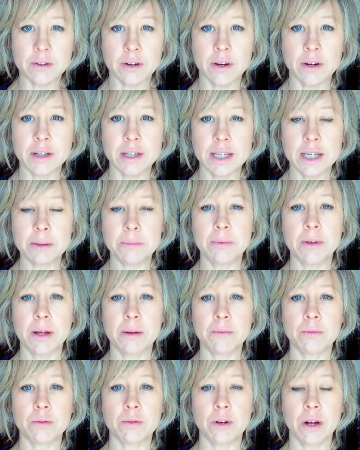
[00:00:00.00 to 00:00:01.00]
I keep them
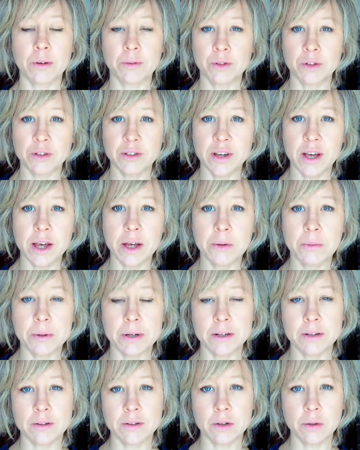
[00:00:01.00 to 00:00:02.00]
throughout the day
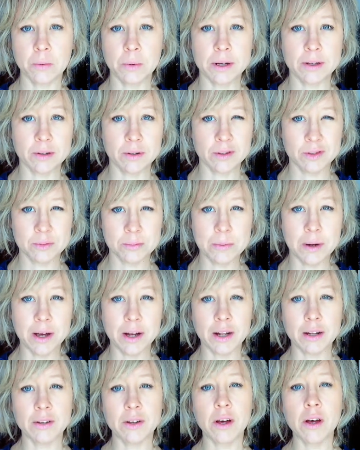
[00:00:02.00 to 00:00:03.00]
when the weather is
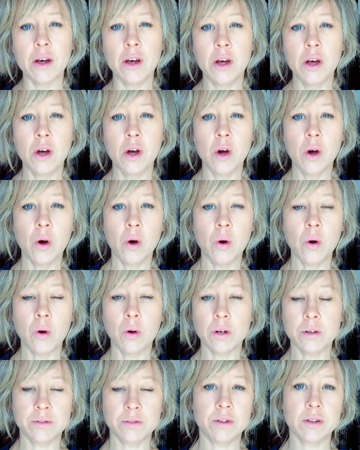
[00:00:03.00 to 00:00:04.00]
milder or
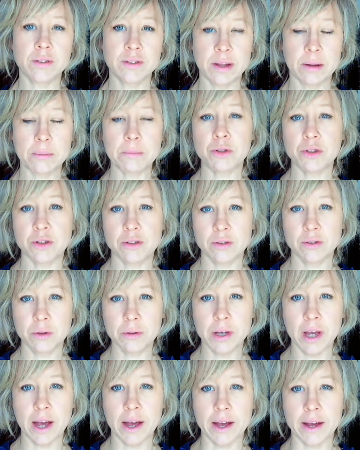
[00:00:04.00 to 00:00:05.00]
if the temperature is
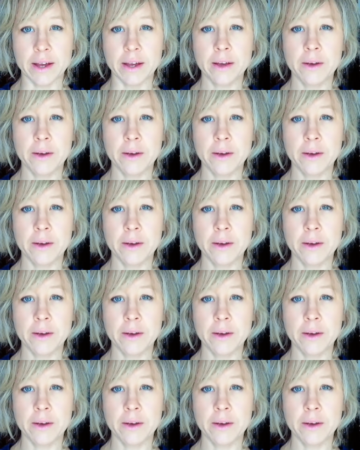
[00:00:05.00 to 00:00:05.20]
okay.